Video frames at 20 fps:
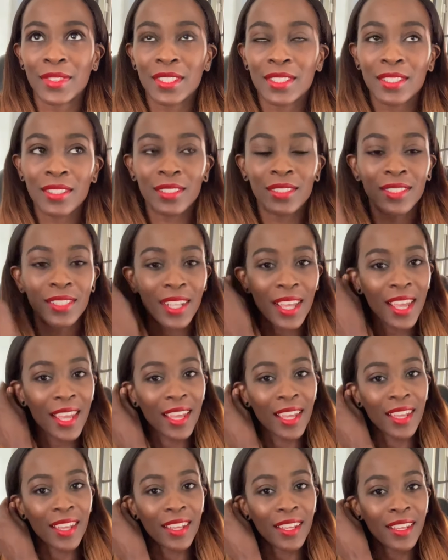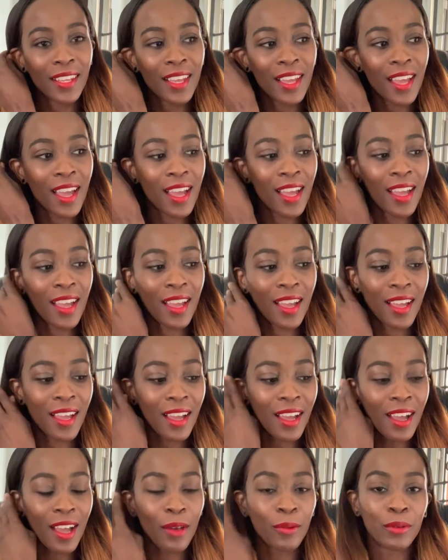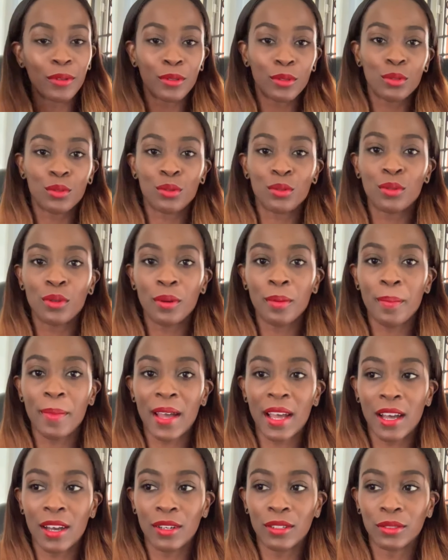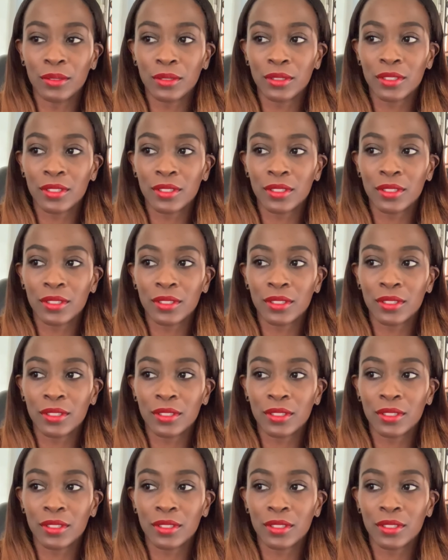today I want to talk about,